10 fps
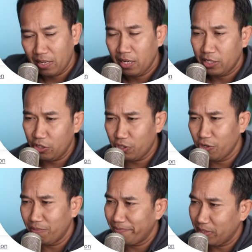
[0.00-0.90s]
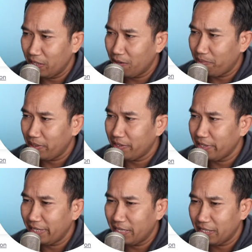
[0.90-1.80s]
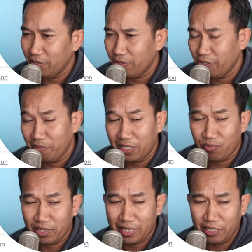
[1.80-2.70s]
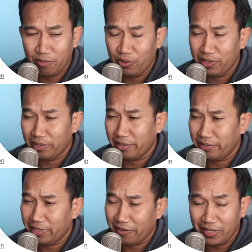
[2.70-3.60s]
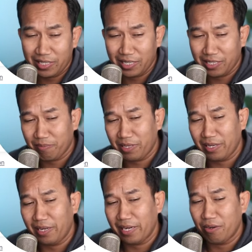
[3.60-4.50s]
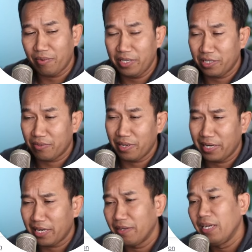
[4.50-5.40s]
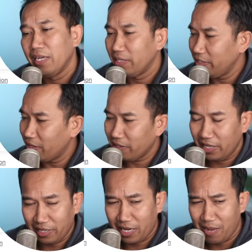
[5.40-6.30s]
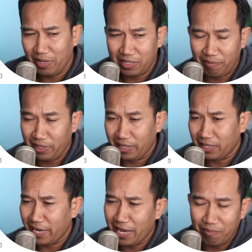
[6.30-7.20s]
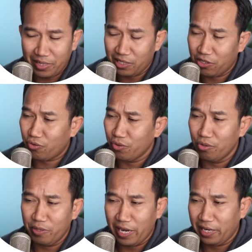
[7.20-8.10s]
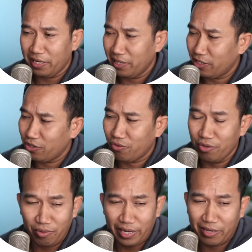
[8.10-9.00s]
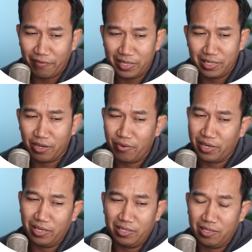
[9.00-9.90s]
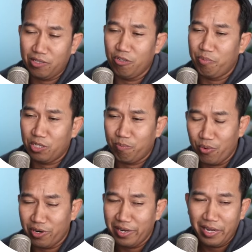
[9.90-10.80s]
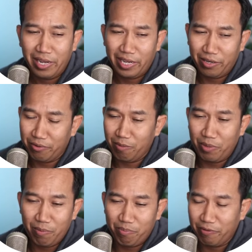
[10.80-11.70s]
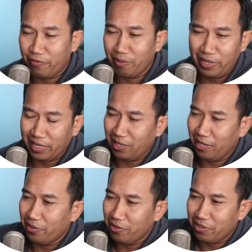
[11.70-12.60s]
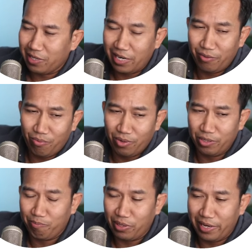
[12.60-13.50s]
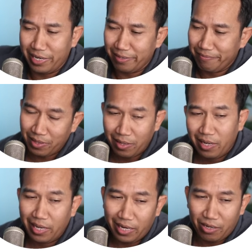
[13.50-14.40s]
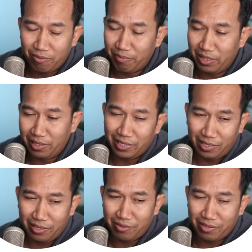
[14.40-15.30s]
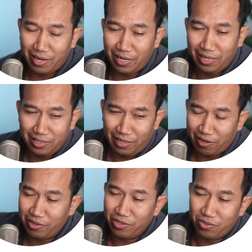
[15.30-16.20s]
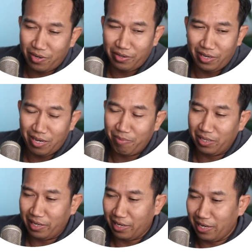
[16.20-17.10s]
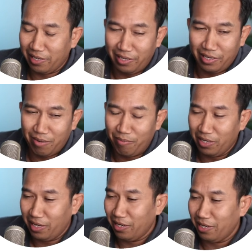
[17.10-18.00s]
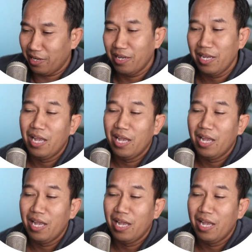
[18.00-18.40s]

YouTube, you know, polarity on YouTube, that's what sells, boys and girls. Like if I say something like outrageous right now, you all get in the comments and be like, damn, that's true, Kenny, that's true. Like if I say cricket is a stupid sport and only people from like the other side of the world play it, and I don't mean like the other side as in like Australia, I mean like England, I mean India.